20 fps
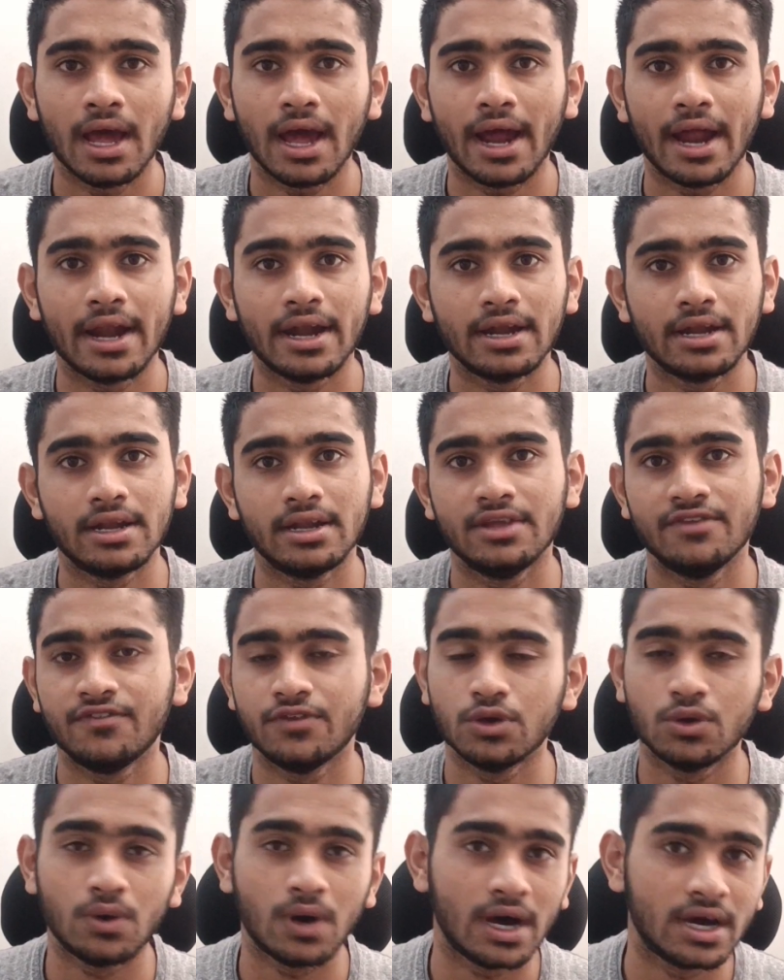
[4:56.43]
And
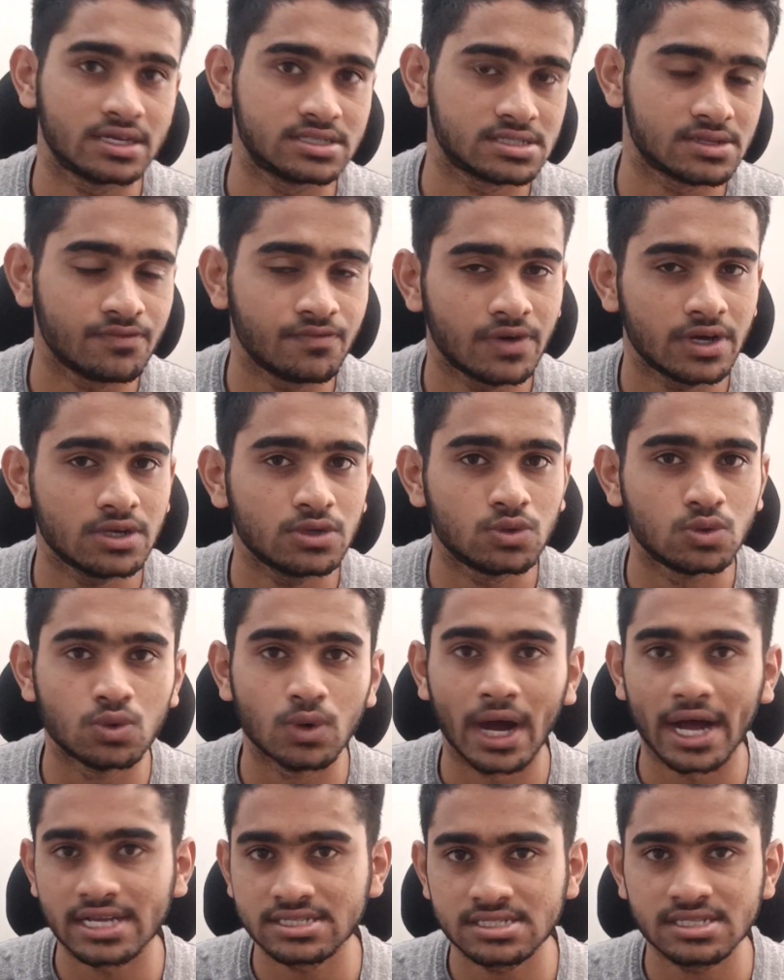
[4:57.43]
if you are someone
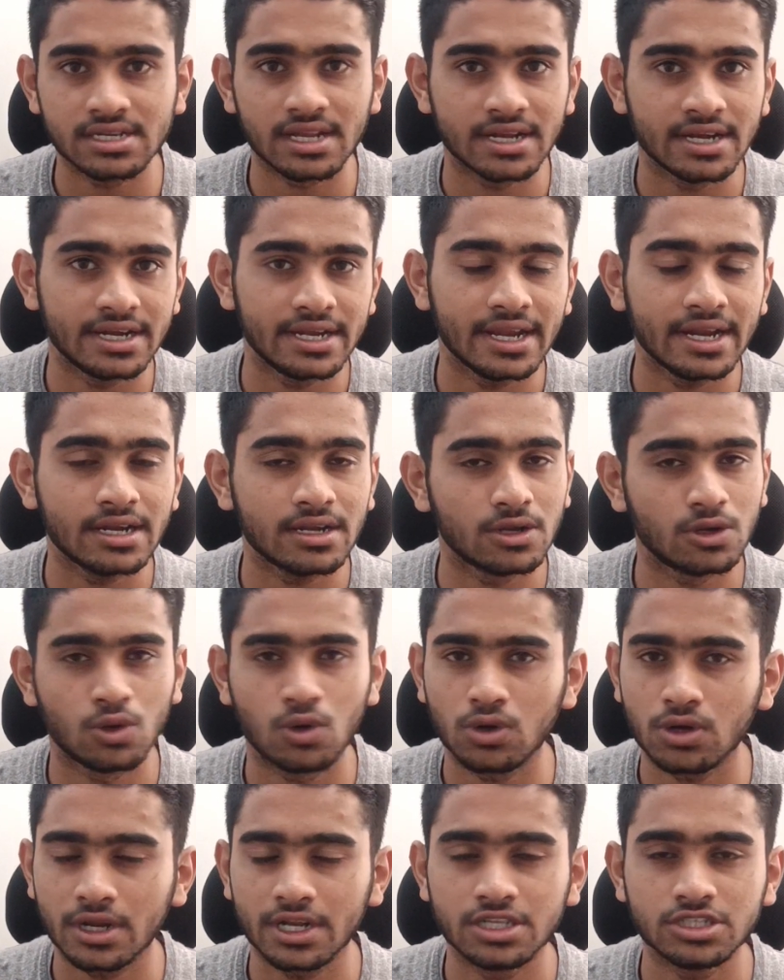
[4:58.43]
who hasn't done it yet,
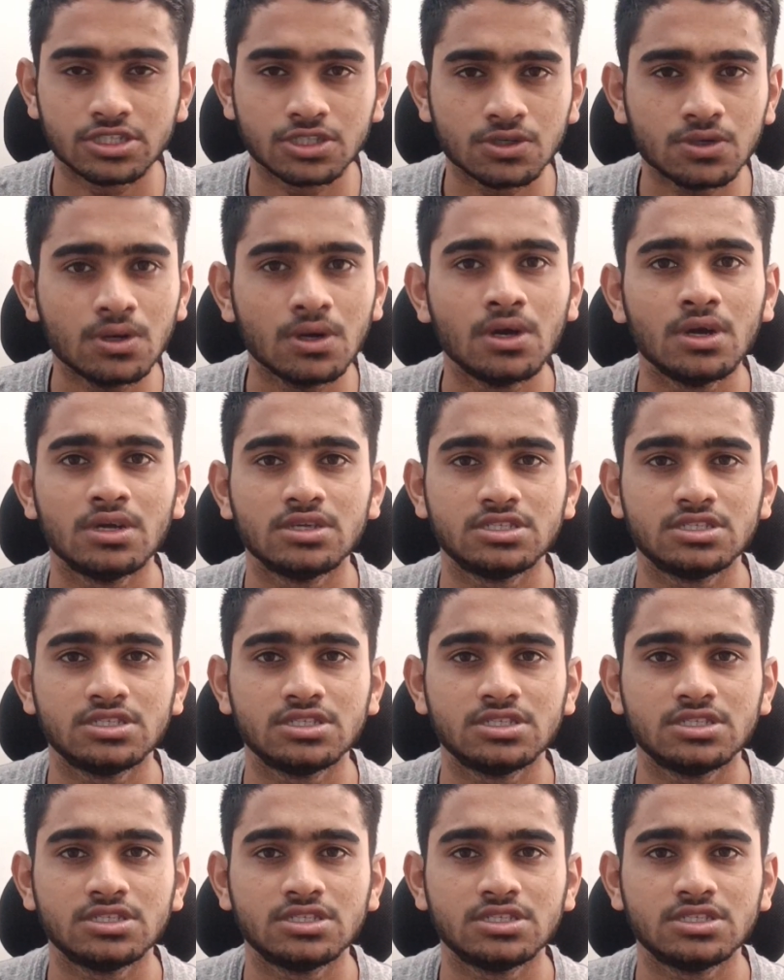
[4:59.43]
not an issue.